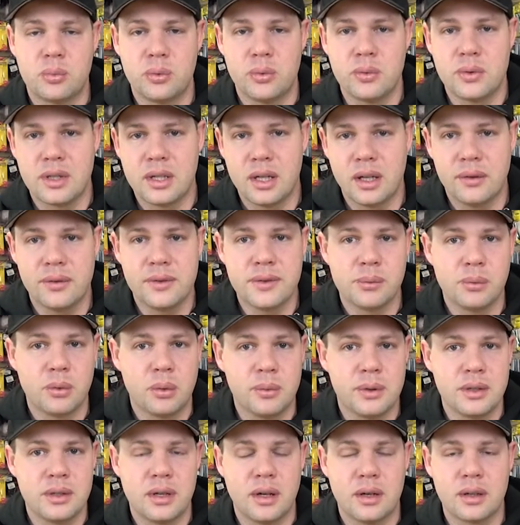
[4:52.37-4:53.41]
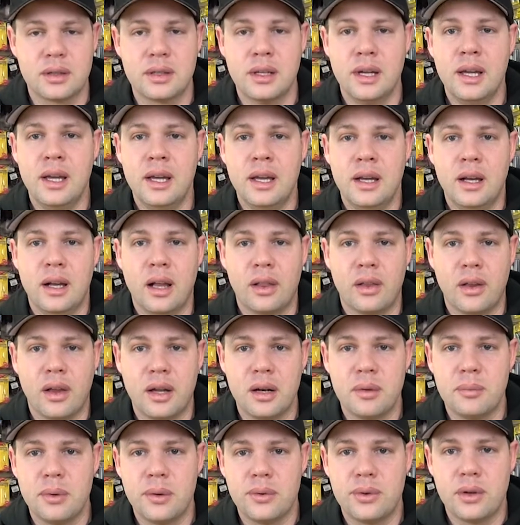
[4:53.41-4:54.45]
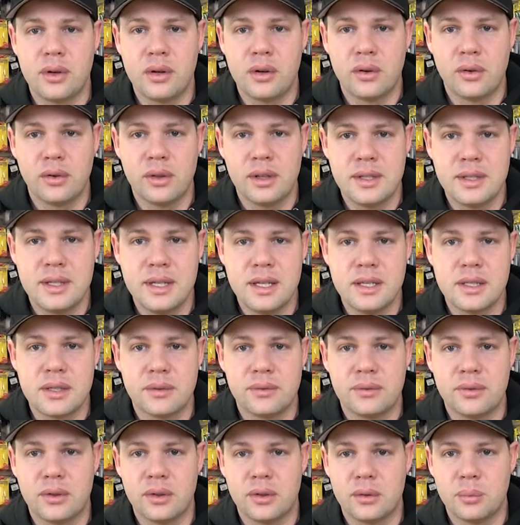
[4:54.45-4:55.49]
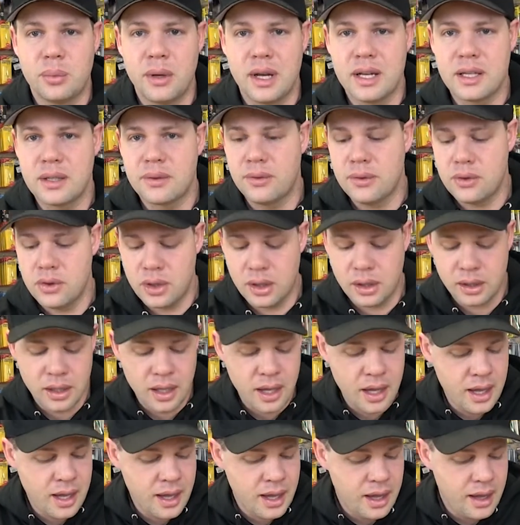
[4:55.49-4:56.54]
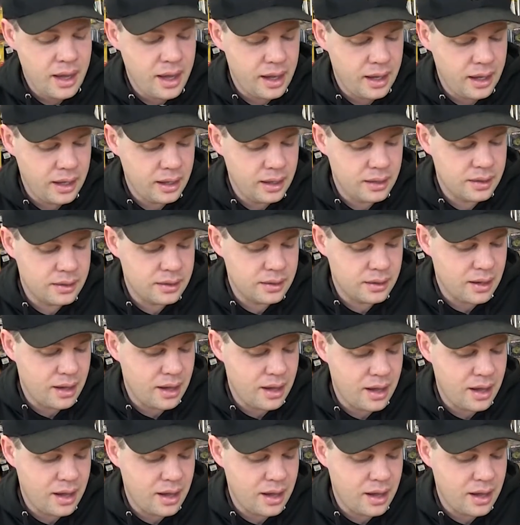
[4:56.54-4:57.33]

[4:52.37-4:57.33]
Bruce Tufts where we talked a lot about the early season for bass fishing. And